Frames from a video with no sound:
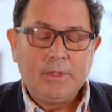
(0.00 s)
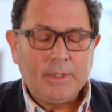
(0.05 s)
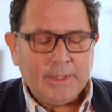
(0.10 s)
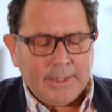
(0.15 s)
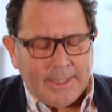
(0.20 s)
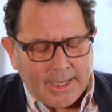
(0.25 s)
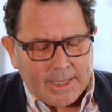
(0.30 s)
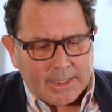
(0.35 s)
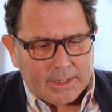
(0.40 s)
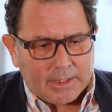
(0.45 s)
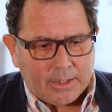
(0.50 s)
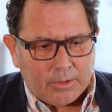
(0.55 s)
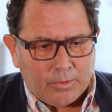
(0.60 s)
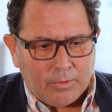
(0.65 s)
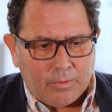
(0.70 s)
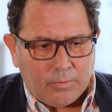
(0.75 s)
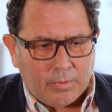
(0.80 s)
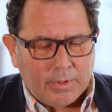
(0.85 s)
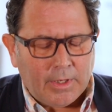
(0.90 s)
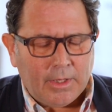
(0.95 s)
Again,
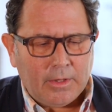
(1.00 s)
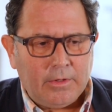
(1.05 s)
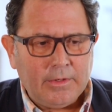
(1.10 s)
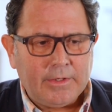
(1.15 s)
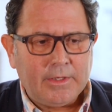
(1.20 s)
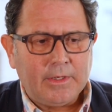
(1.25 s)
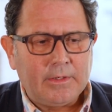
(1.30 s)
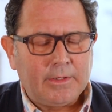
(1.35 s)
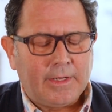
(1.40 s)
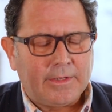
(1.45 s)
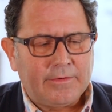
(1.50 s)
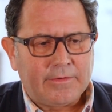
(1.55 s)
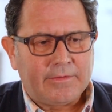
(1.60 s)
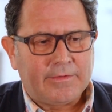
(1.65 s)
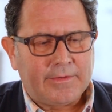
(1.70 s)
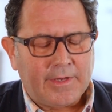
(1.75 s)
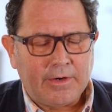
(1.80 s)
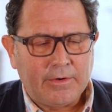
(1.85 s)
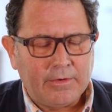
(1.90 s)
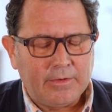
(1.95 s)
we're not looking
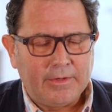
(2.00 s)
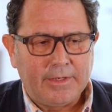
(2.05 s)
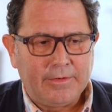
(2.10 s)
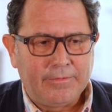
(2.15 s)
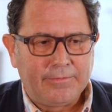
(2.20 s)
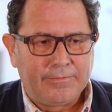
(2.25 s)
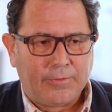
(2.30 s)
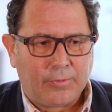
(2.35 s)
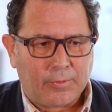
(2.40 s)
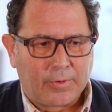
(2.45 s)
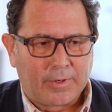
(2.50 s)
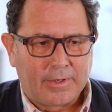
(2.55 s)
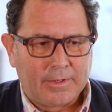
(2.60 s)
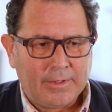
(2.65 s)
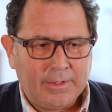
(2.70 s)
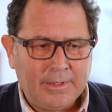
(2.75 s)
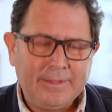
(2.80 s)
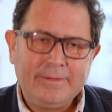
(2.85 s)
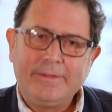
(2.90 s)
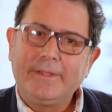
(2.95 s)
necessarily for
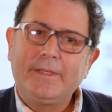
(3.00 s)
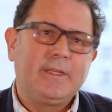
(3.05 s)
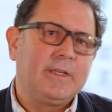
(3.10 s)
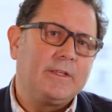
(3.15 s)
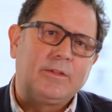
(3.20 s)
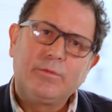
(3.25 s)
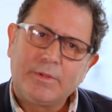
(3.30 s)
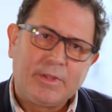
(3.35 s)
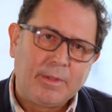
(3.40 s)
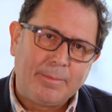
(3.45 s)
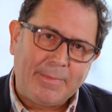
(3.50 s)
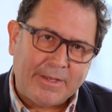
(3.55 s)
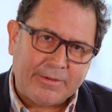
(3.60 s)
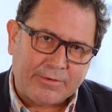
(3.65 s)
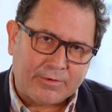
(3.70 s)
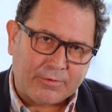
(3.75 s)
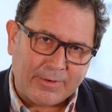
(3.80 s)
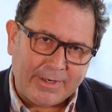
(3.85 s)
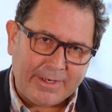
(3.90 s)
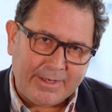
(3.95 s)
the kids with the
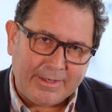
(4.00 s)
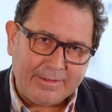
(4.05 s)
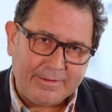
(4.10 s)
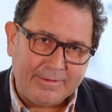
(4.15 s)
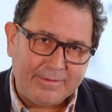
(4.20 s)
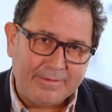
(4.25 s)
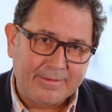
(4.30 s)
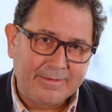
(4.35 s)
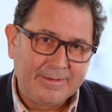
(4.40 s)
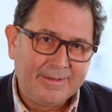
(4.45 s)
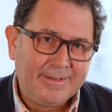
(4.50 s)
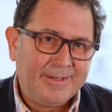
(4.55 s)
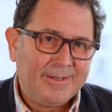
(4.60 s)
best grades